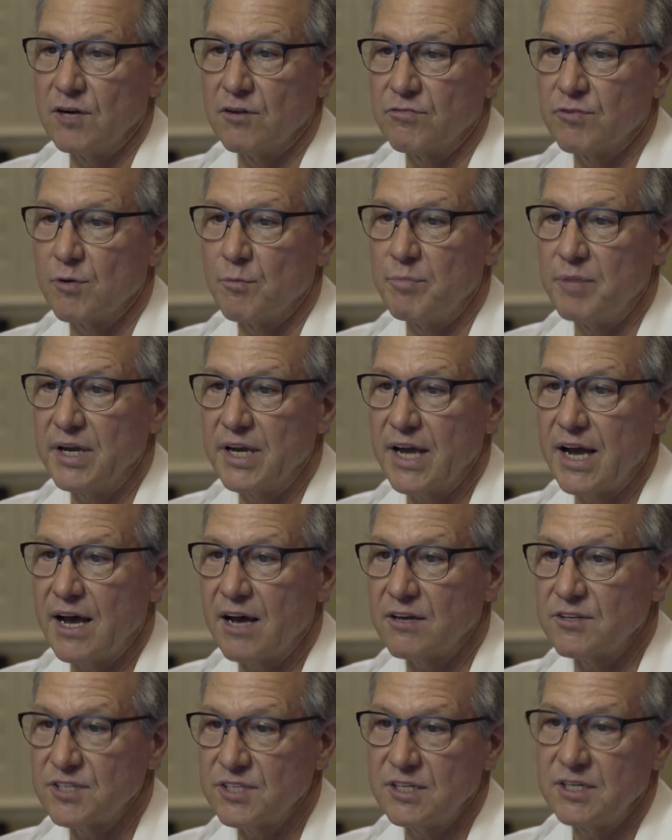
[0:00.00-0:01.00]
For a big
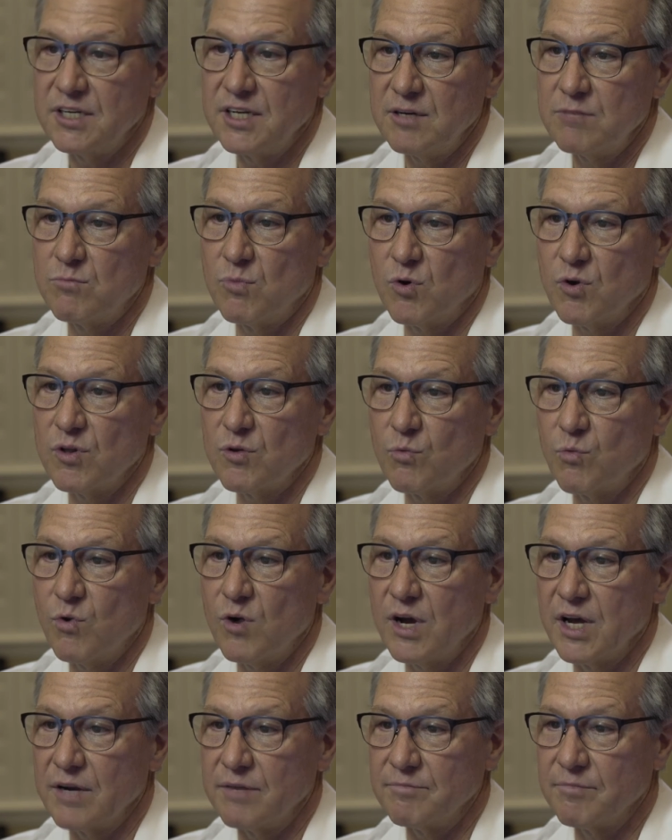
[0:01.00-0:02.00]
house, you need more than
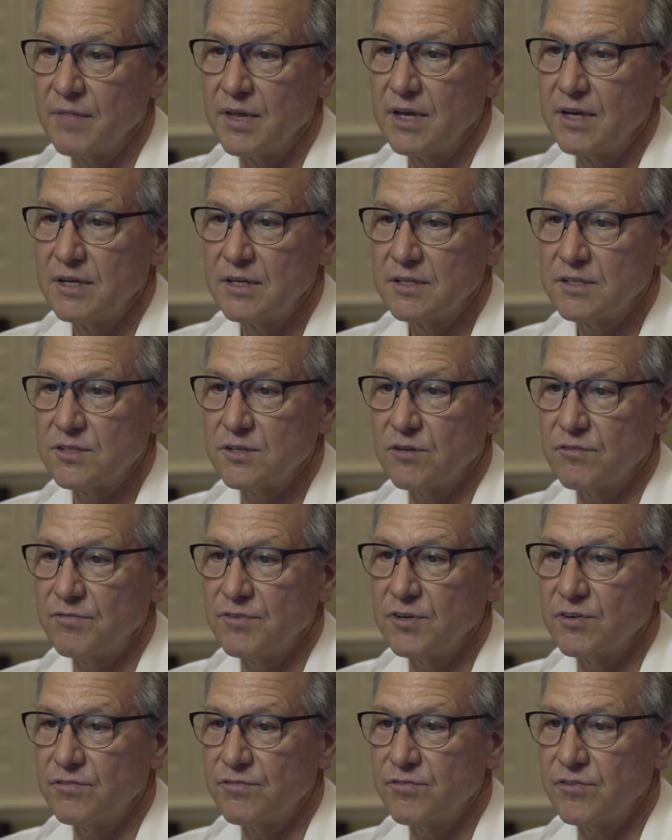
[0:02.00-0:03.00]
one. So
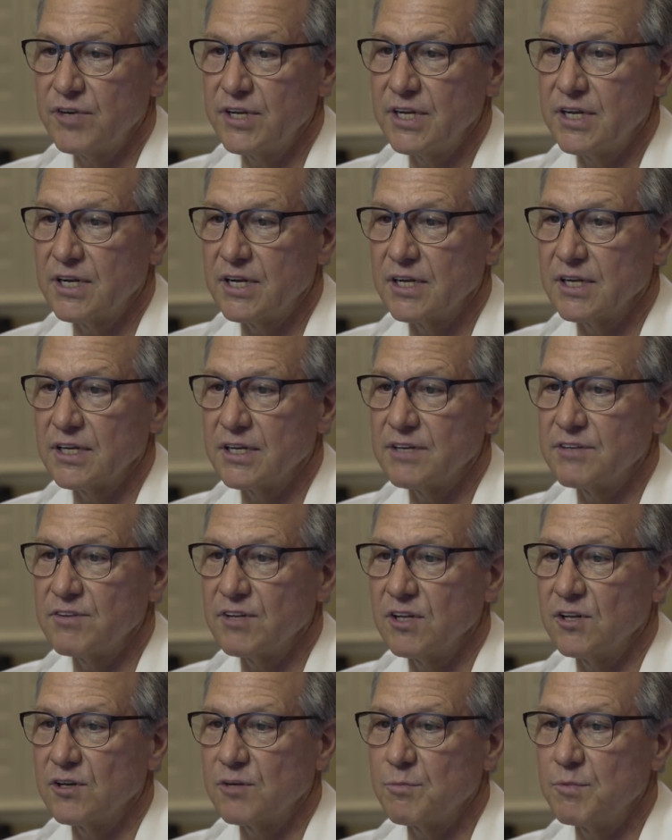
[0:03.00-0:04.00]
feel free to
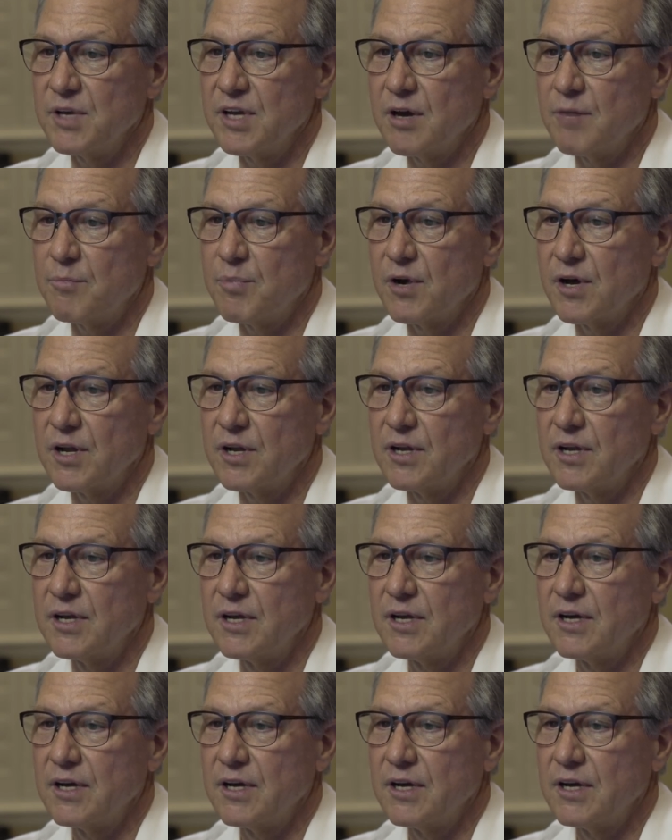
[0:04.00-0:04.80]
look me up online